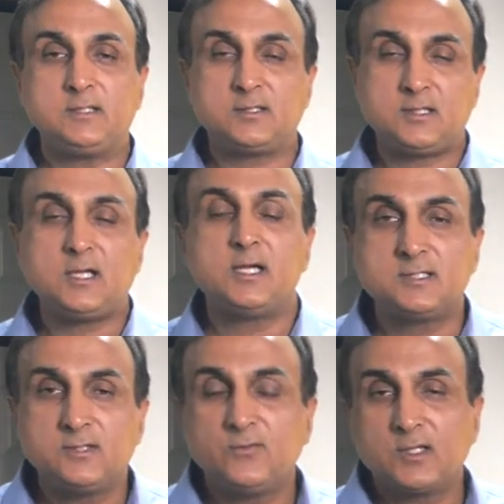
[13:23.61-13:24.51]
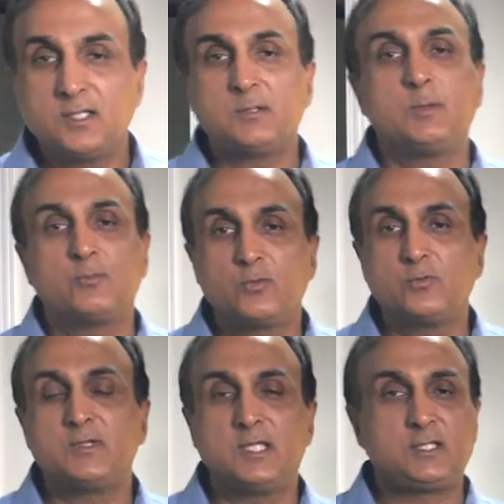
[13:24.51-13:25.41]
scientifically it's been
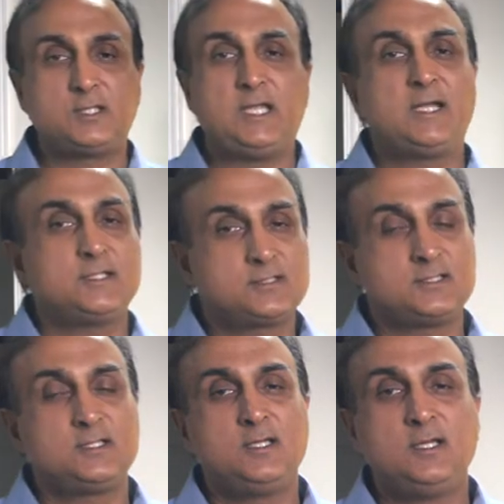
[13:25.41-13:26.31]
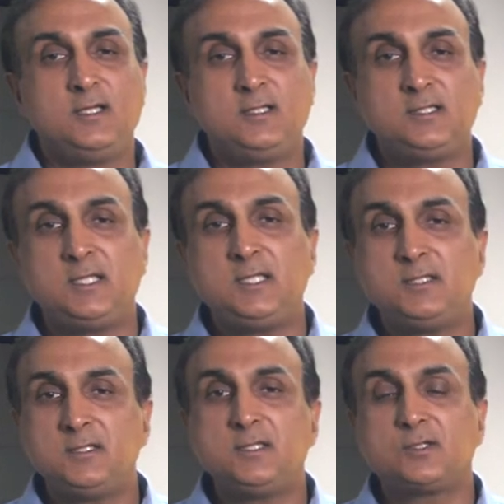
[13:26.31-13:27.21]
proven that that is the
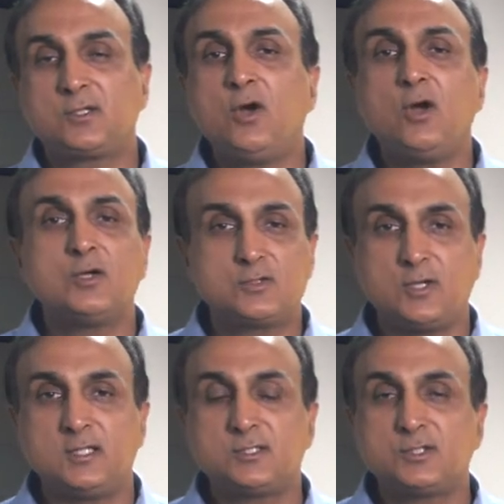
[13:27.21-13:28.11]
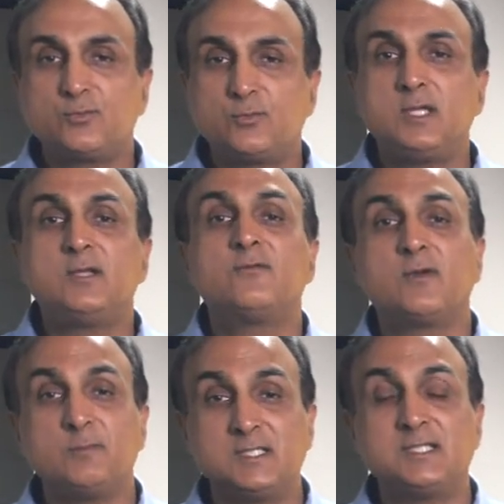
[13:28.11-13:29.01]
easiest contrast to read
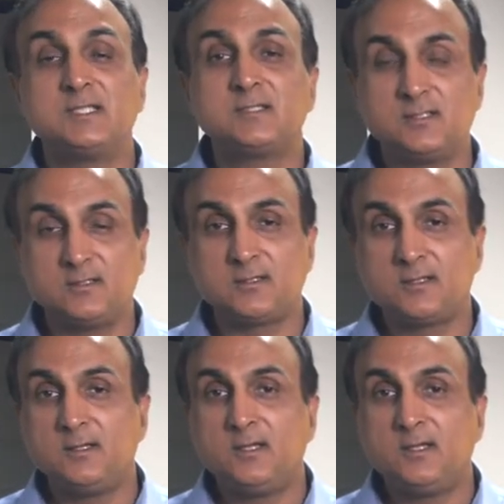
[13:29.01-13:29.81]
from a distance.